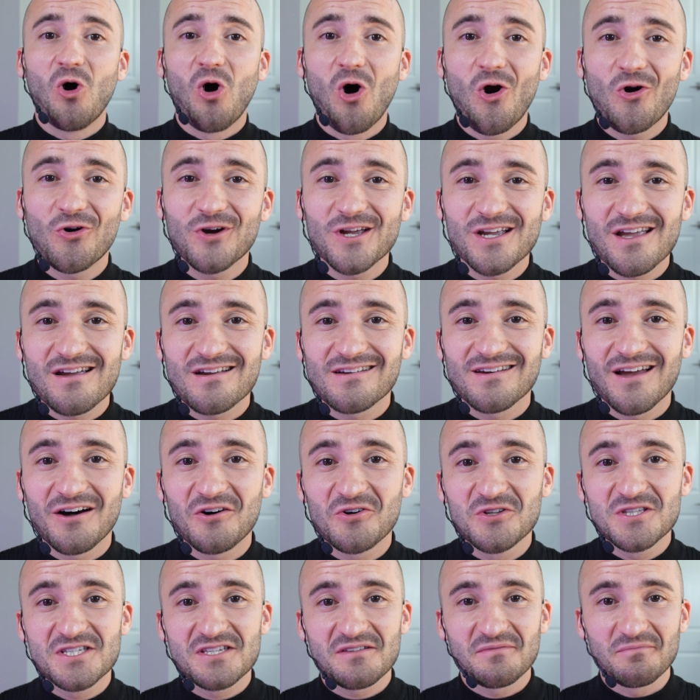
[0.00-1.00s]
Oracle
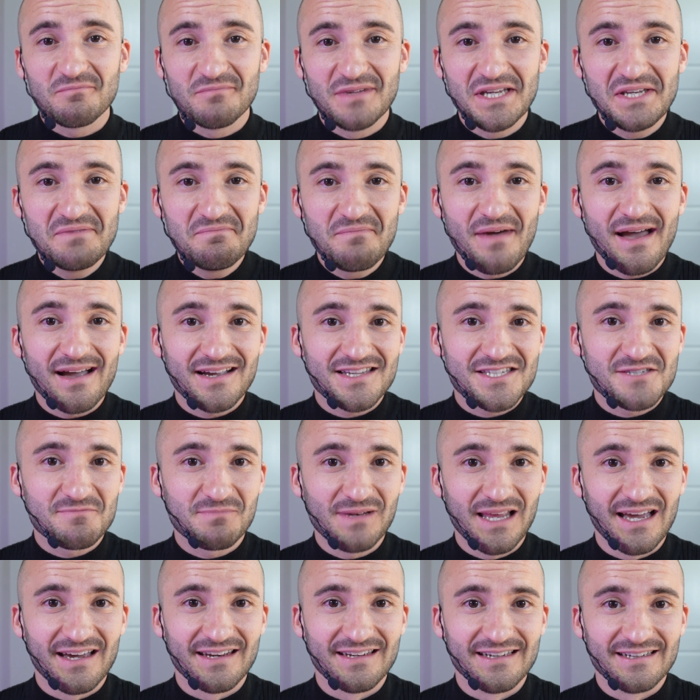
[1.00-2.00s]
Cloud's min-max
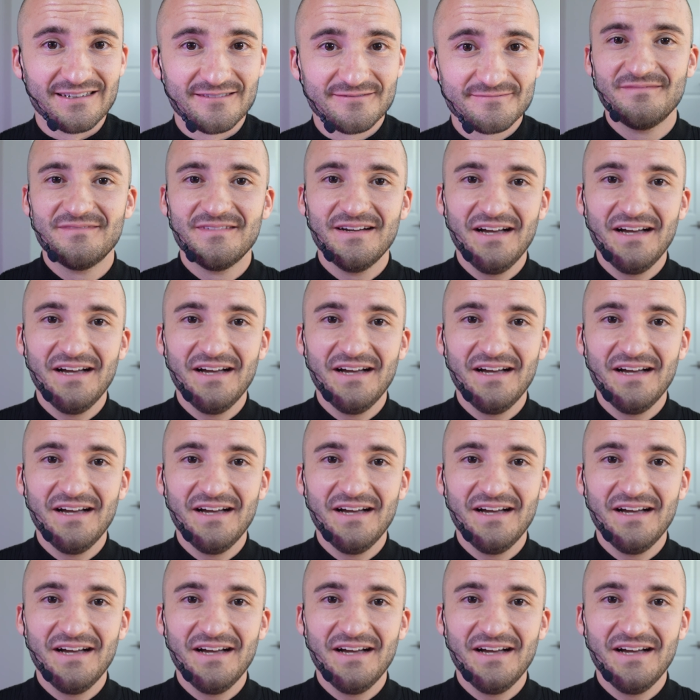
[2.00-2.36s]
planning.